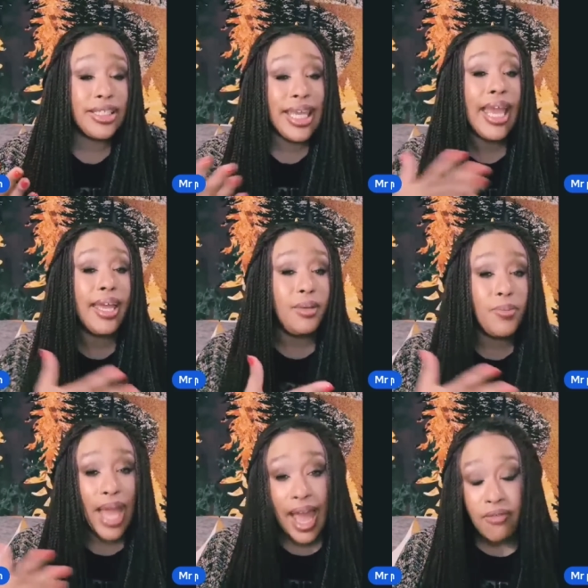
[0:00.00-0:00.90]
can
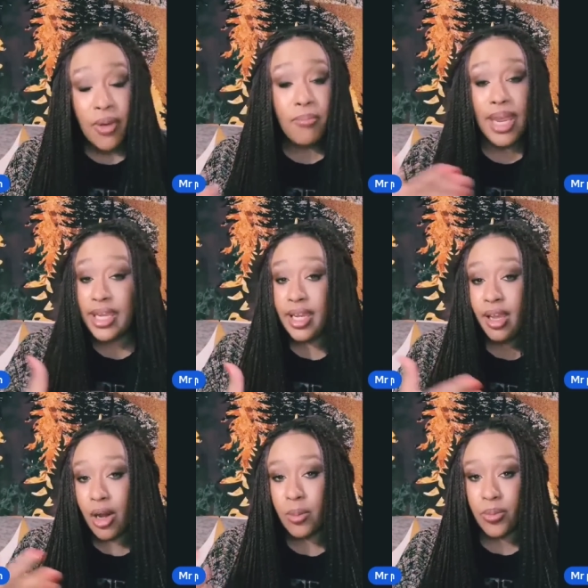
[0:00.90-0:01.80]
have a make it
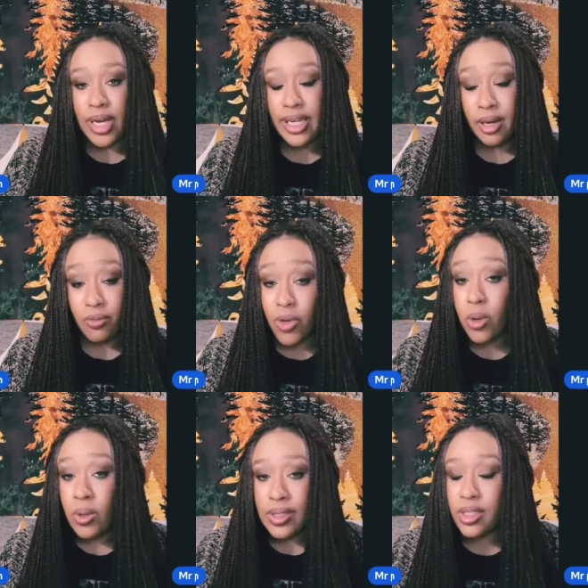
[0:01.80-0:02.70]
or break it
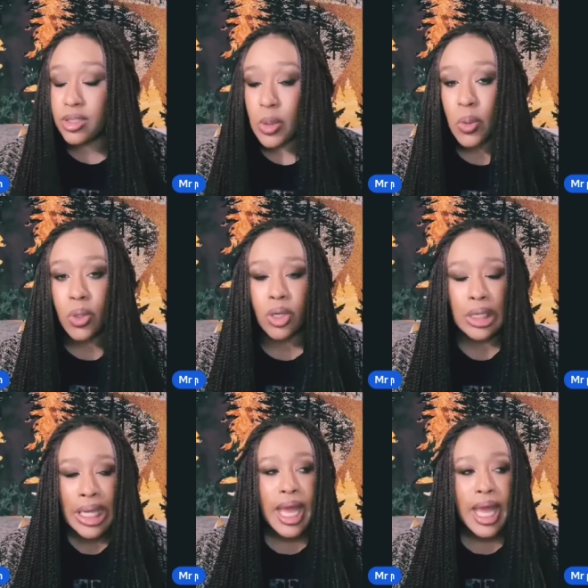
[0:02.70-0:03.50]
role in a school,